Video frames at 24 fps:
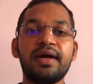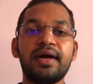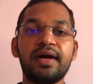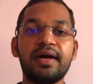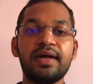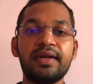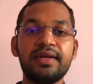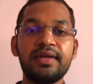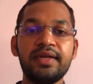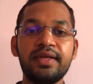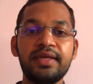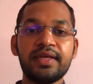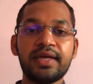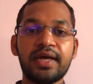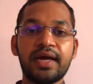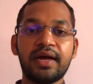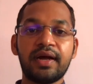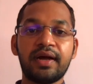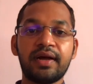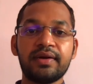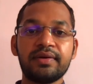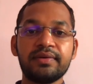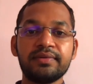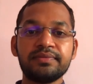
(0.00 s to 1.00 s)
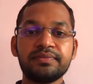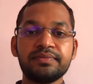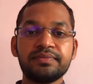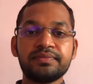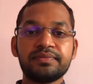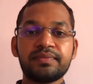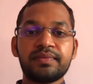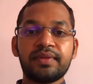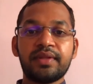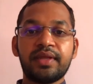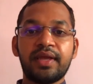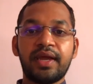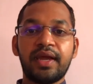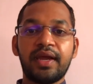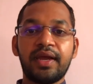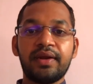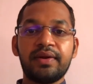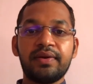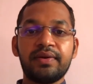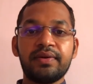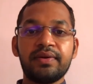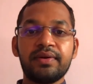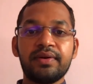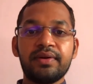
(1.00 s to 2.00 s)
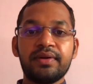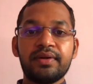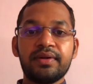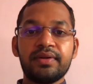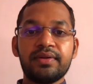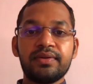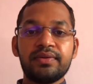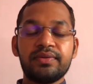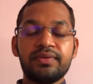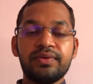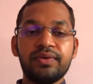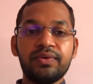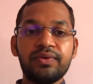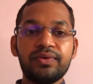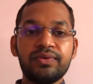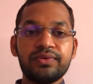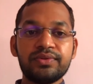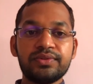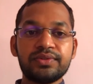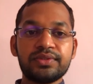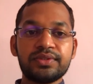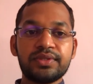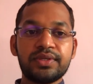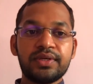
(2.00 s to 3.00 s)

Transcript: hernia, and those